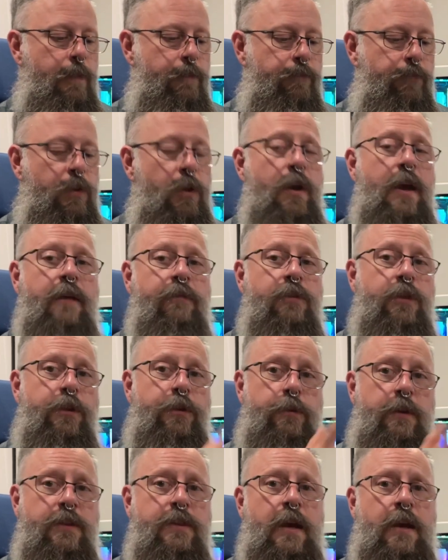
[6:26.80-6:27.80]
You have the
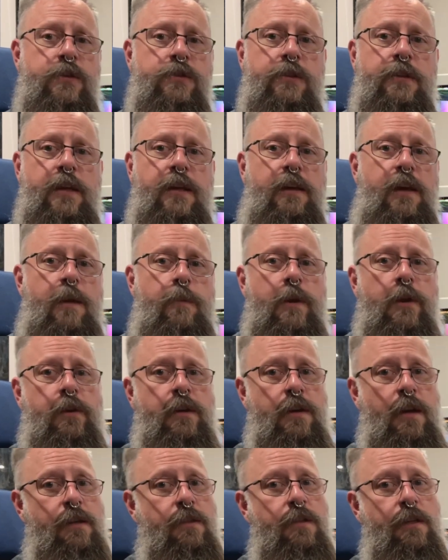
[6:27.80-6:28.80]
3000 that came out
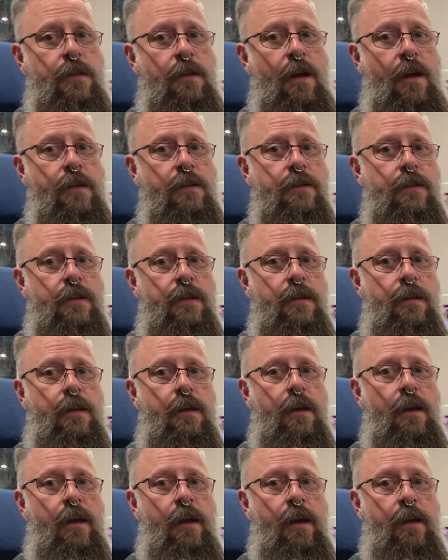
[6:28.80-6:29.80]
in 1990.
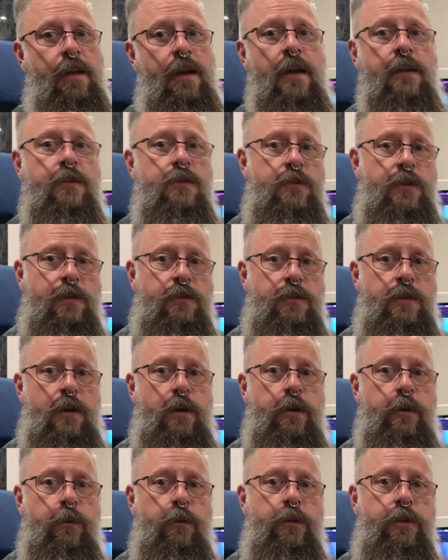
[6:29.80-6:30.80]
Again,
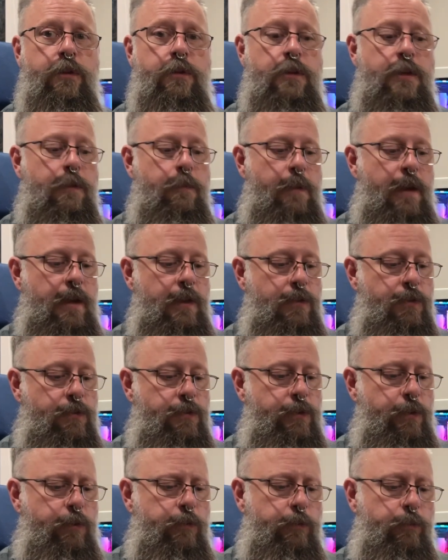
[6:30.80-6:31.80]
68030 base,
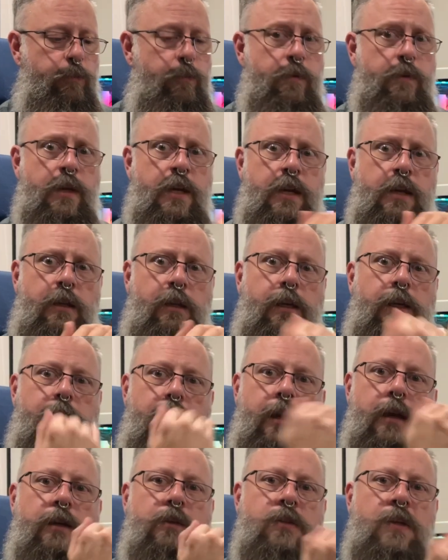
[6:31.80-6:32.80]
so really
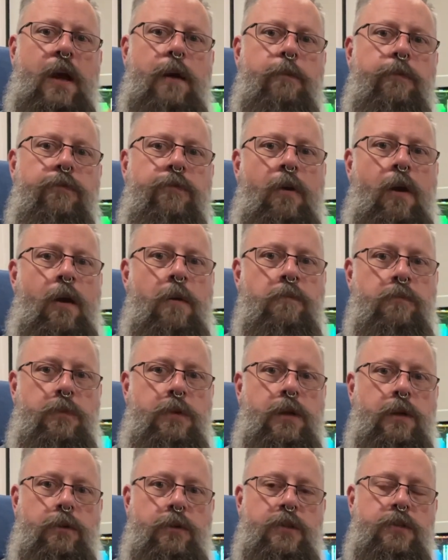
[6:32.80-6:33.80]
kicked up from
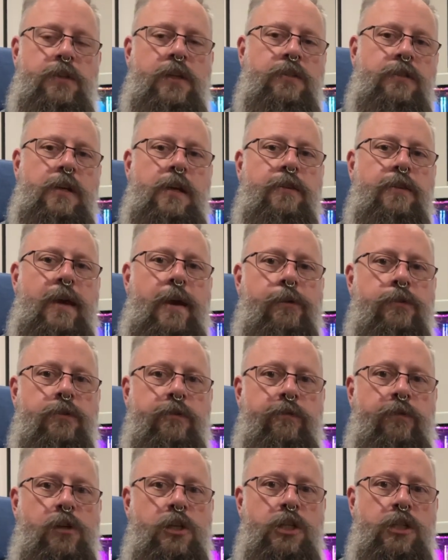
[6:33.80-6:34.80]
the
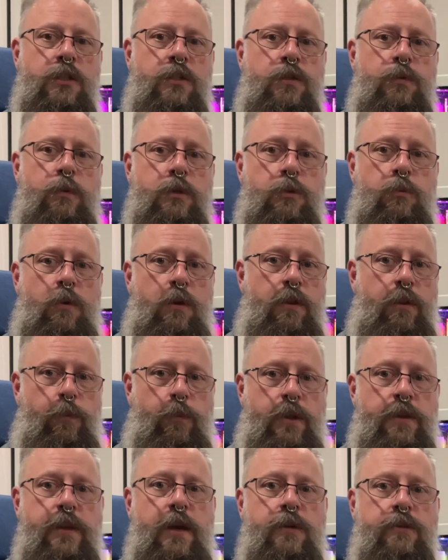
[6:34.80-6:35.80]
68,000 versions, which were the
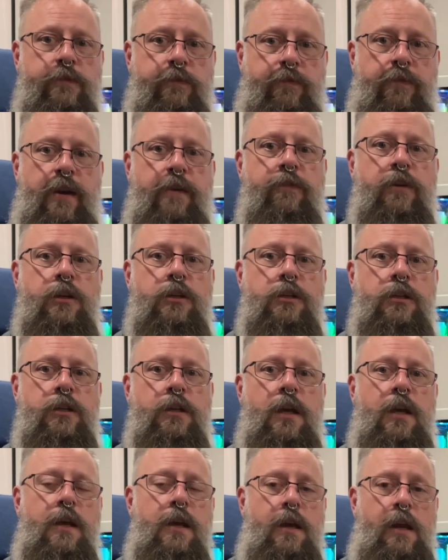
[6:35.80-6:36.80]
1500
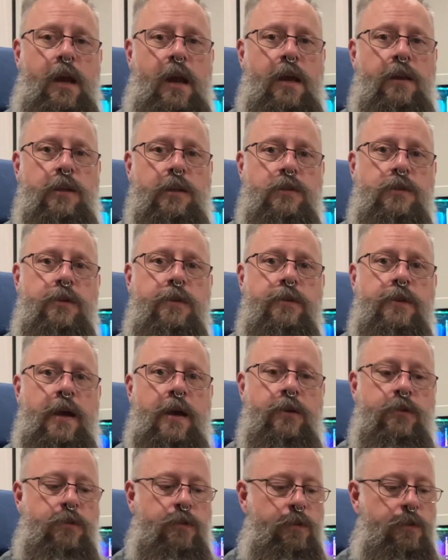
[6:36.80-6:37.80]
and the
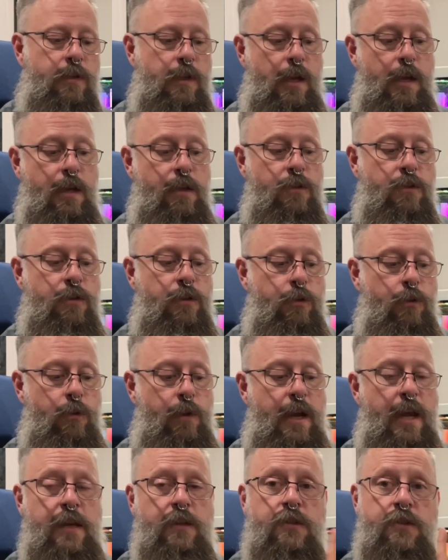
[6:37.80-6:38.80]
2000, to
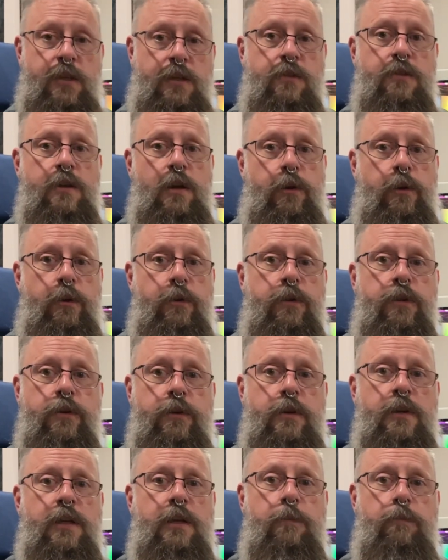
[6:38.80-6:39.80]
a
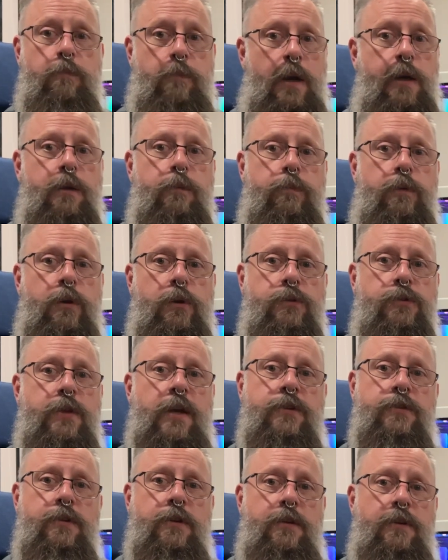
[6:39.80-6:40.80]
68030
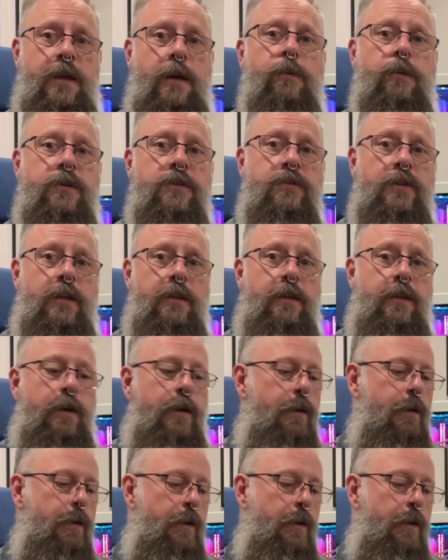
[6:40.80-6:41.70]
microprocessor that was in there,